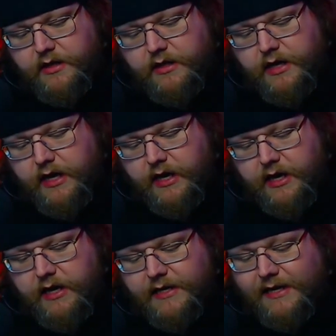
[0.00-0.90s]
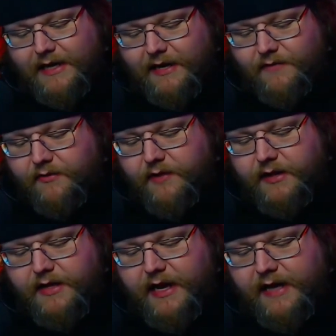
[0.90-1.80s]
And I kind of
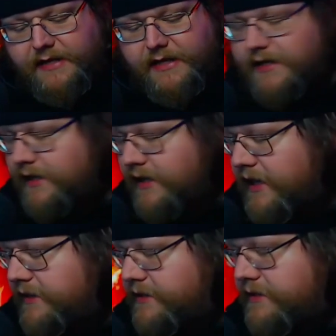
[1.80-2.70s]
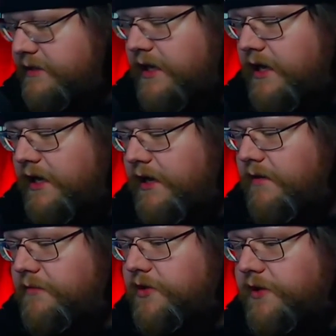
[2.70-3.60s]
regret that I didn't get
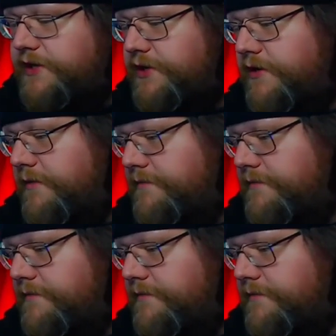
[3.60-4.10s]
Creature.